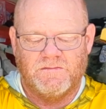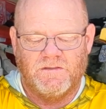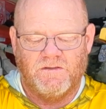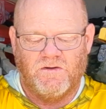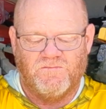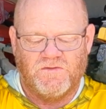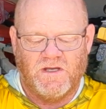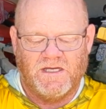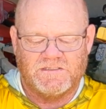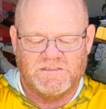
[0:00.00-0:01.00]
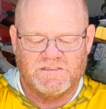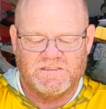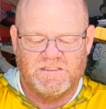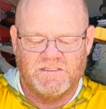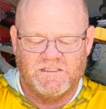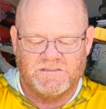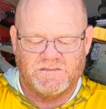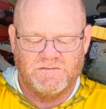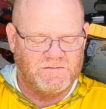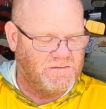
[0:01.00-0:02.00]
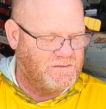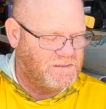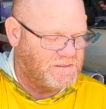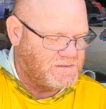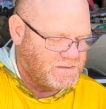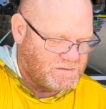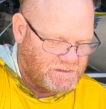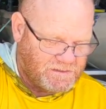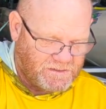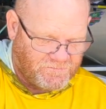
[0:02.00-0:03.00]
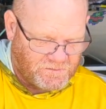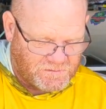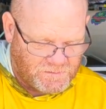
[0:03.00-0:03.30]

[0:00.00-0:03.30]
don't know if you guys can see this. This is the difference